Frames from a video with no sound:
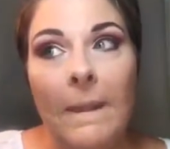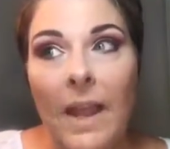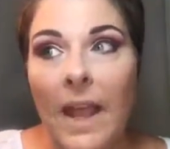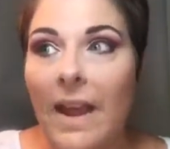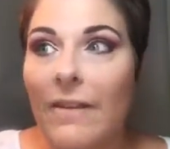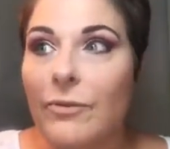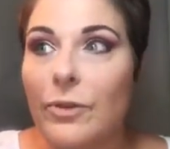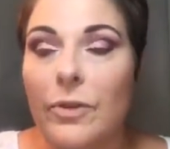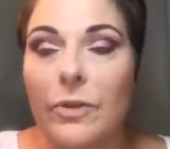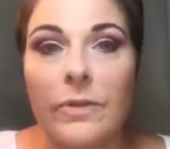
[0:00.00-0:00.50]

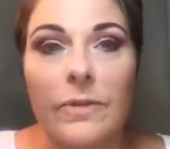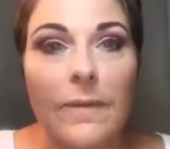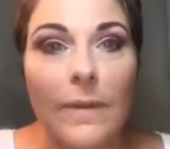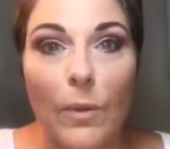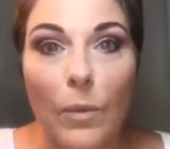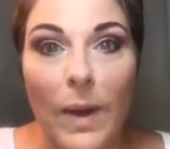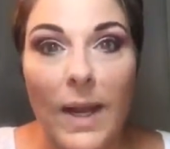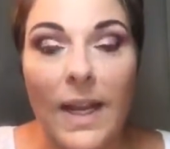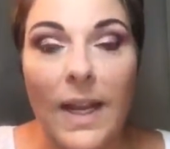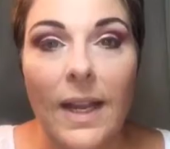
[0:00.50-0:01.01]
after
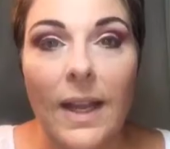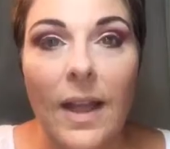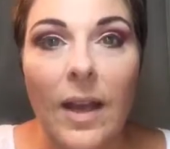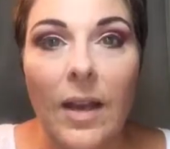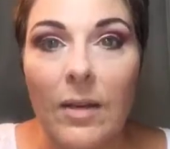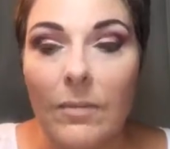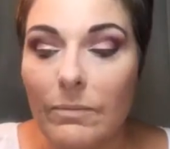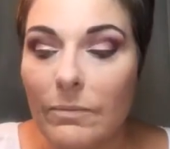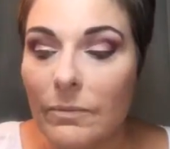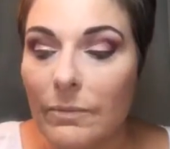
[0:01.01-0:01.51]
the wedding,
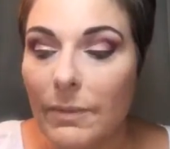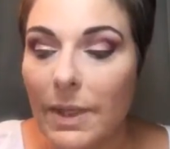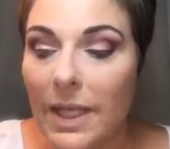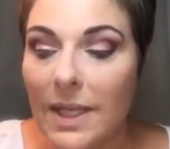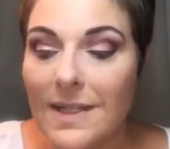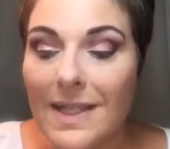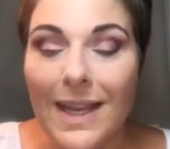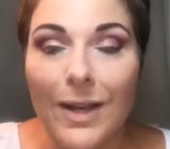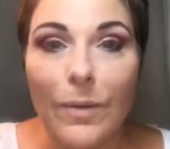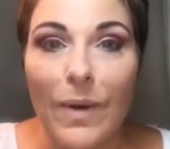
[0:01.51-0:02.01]

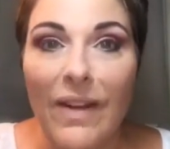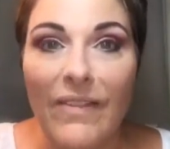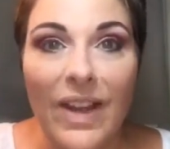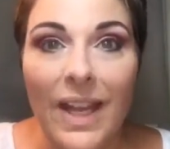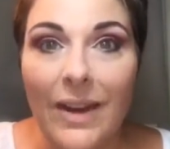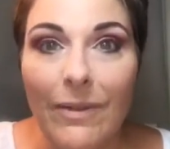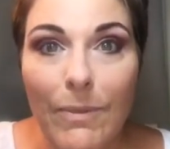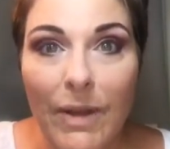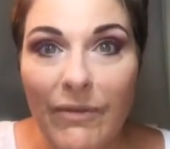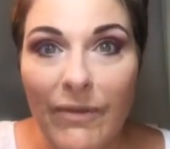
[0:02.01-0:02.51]
because I don't have
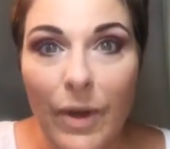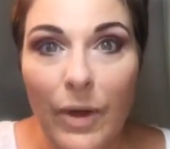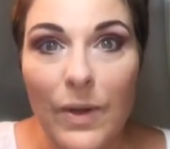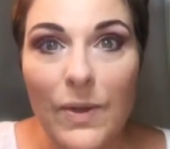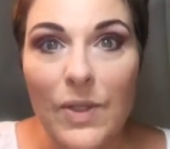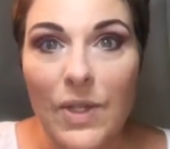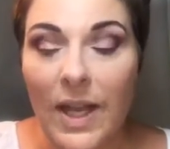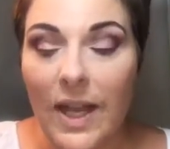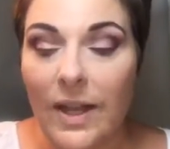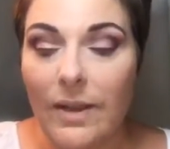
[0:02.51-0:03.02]
any of my
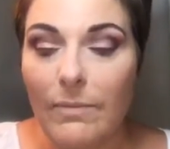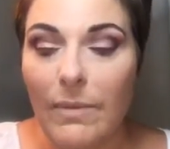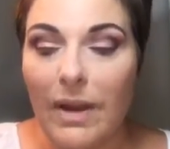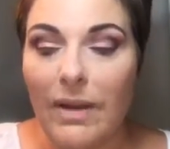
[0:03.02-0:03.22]
photos yet.